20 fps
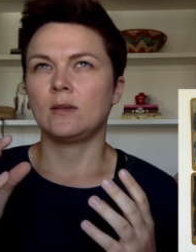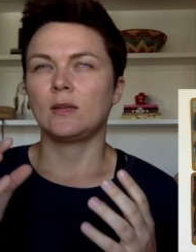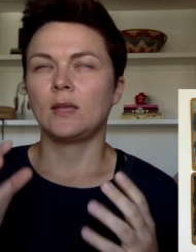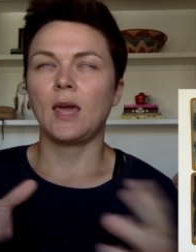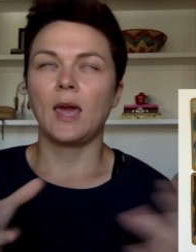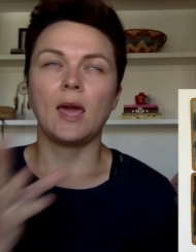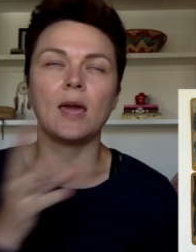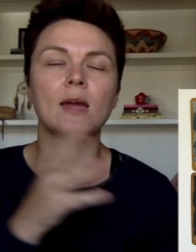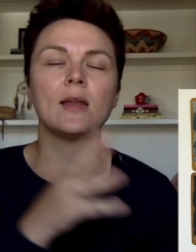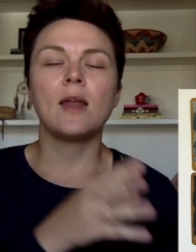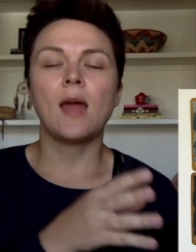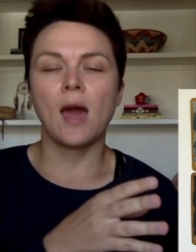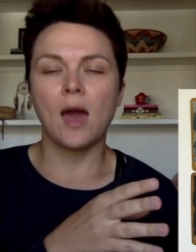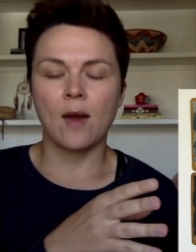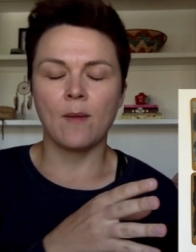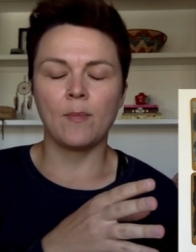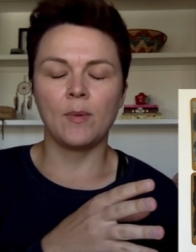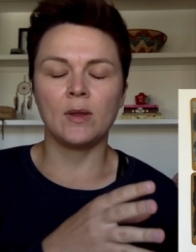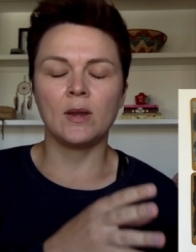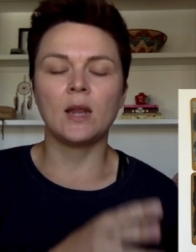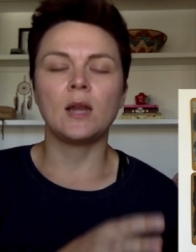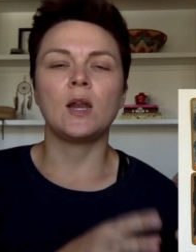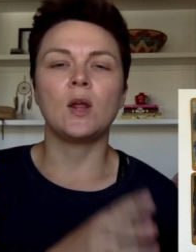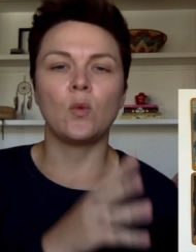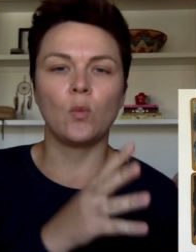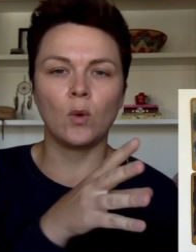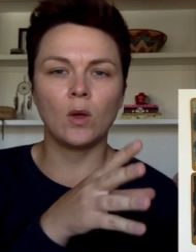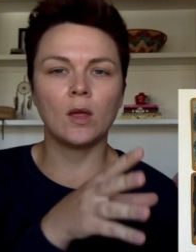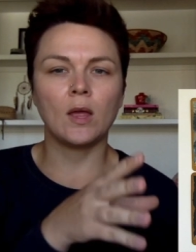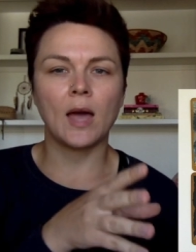can happen and it
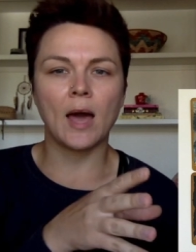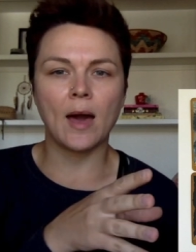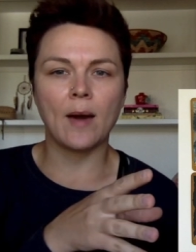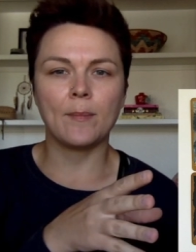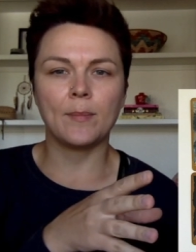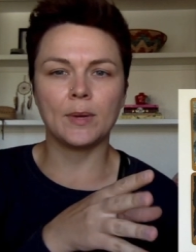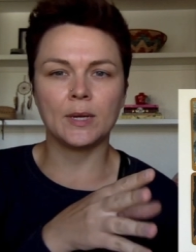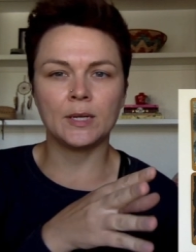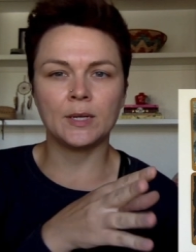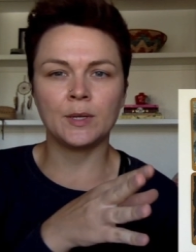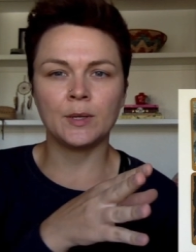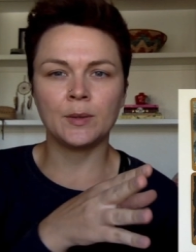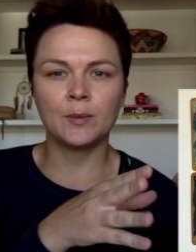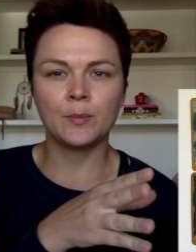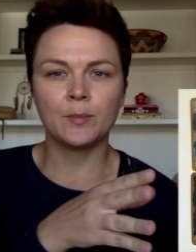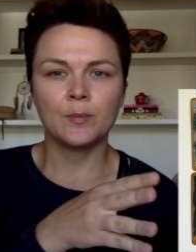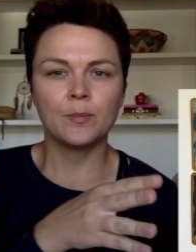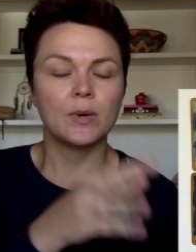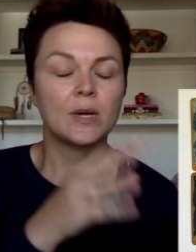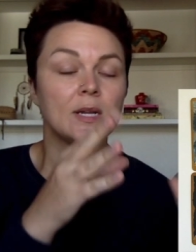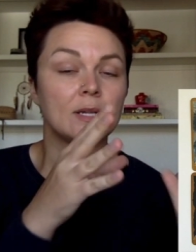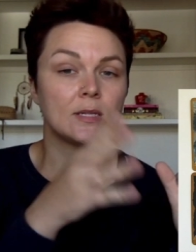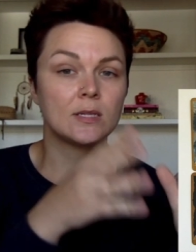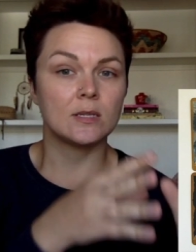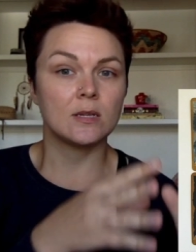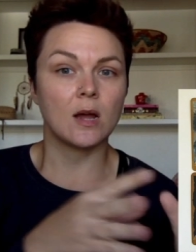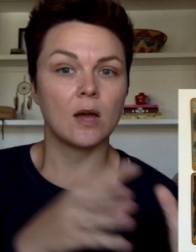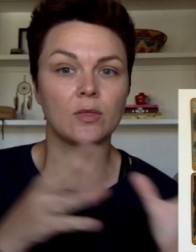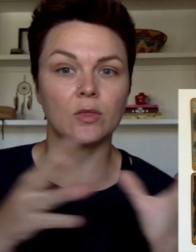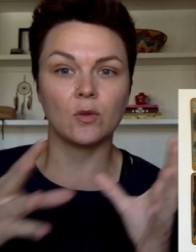will happen, but it's
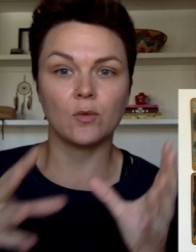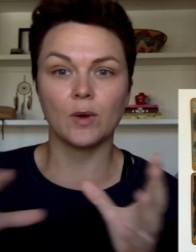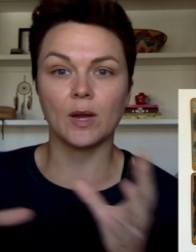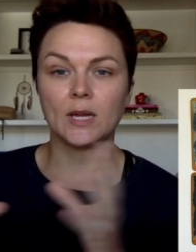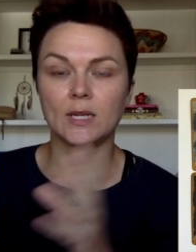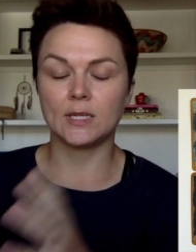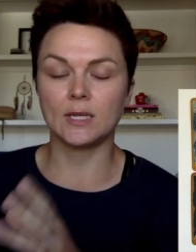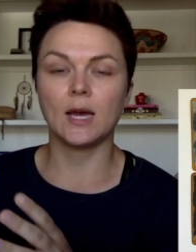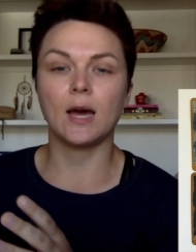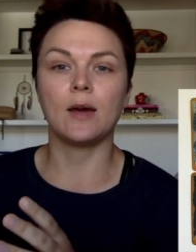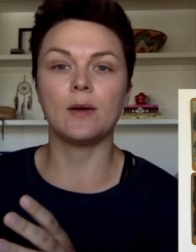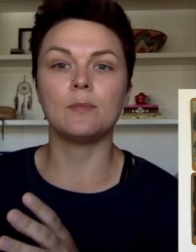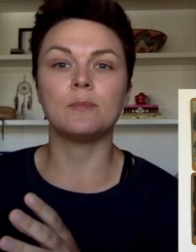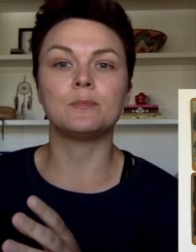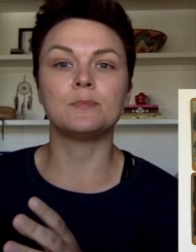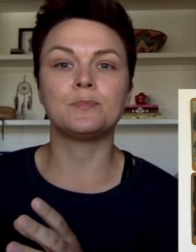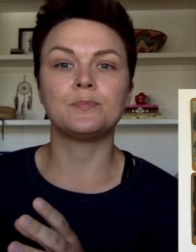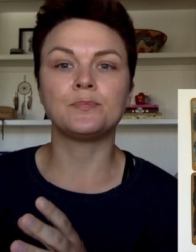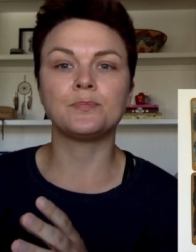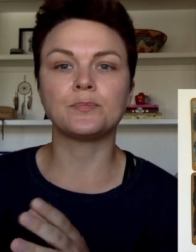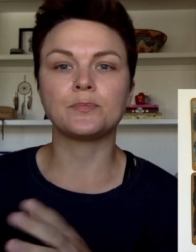not the right time.